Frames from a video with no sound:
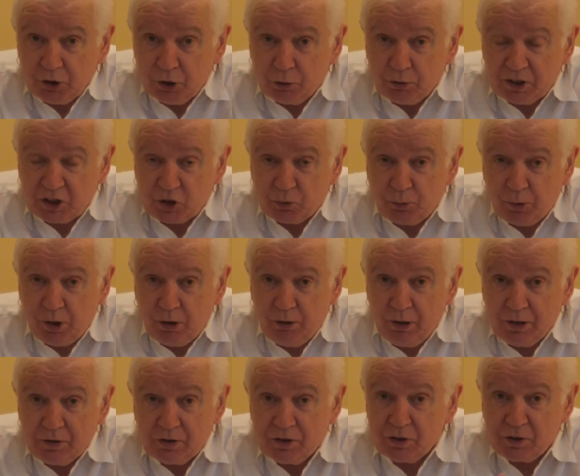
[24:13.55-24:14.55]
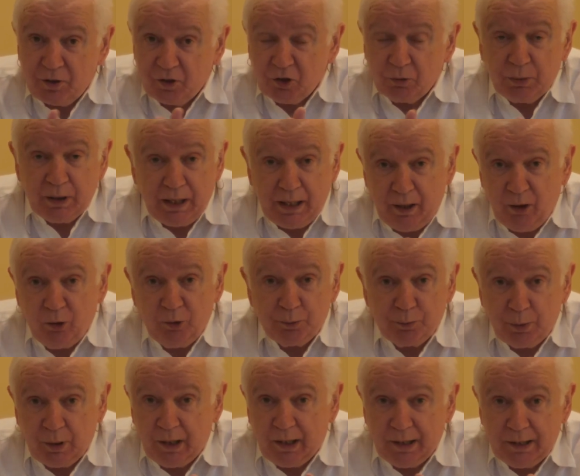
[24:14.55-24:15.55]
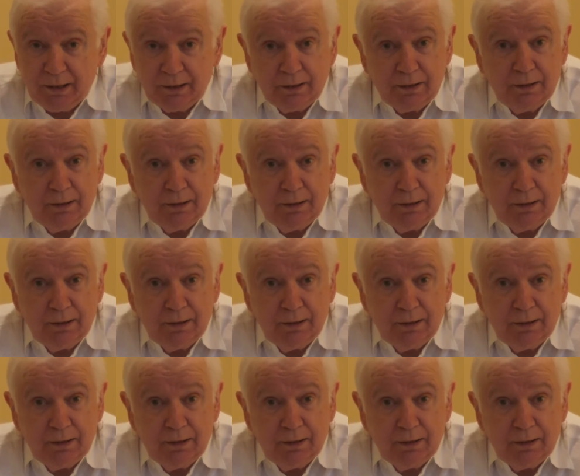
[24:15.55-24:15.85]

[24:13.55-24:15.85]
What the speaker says: your experience is going to be helped by